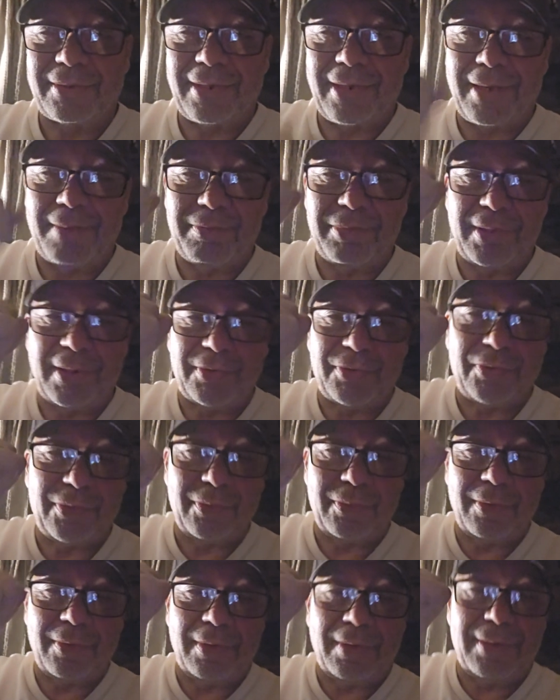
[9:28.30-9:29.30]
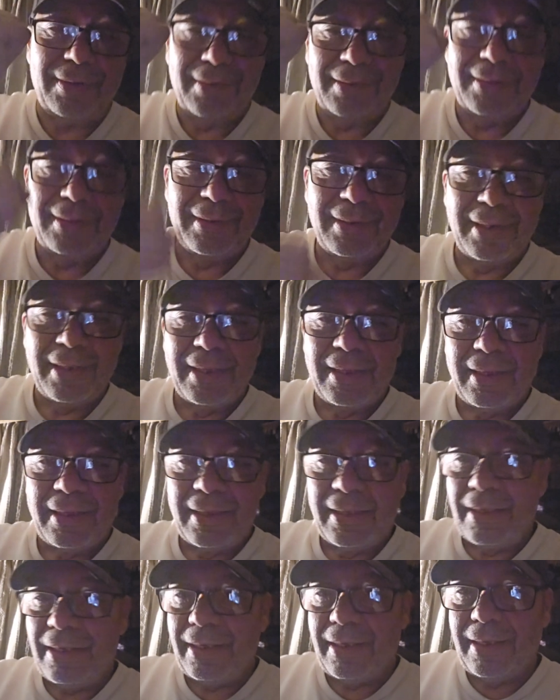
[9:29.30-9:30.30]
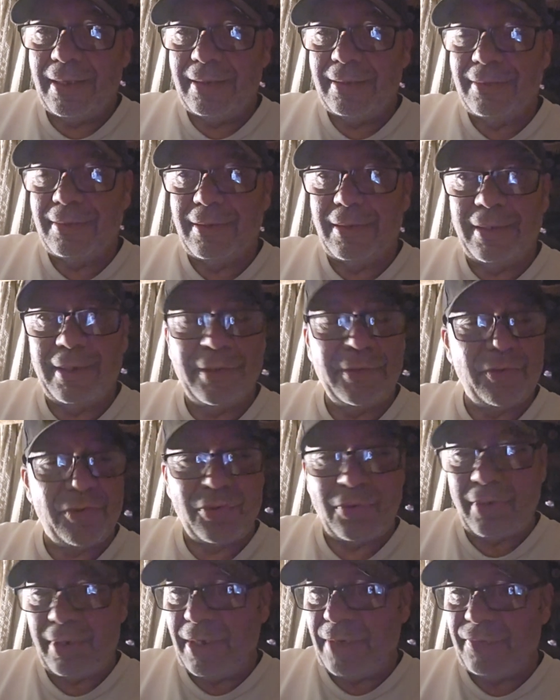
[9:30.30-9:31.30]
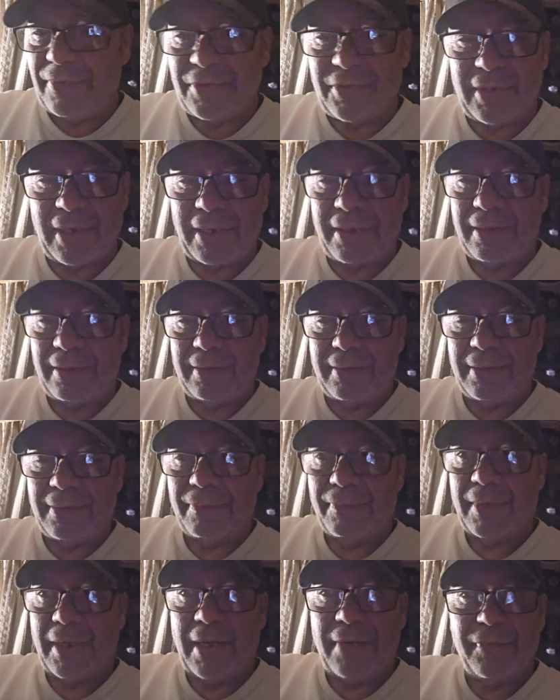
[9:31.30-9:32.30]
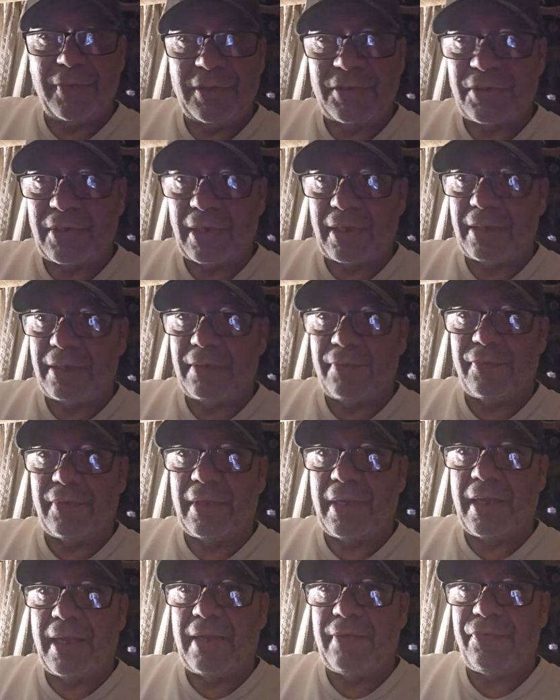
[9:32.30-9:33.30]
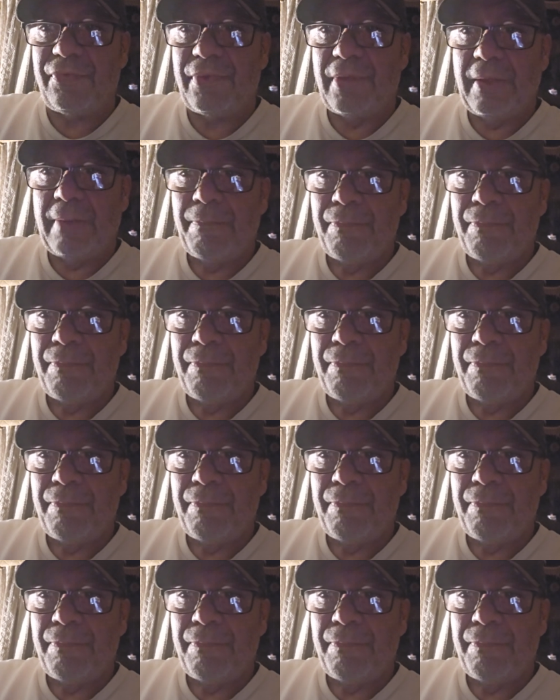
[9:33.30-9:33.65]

God bless you all. And enjoy every second of life.